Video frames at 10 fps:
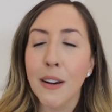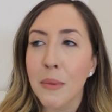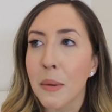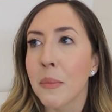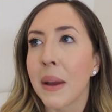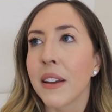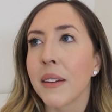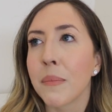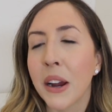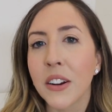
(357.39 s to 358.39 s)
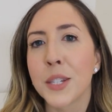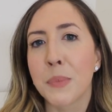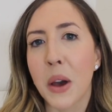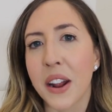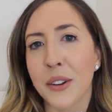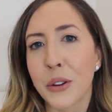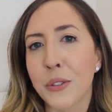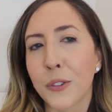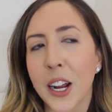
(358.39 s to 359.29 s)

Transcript: I remember my parents bought a new fridge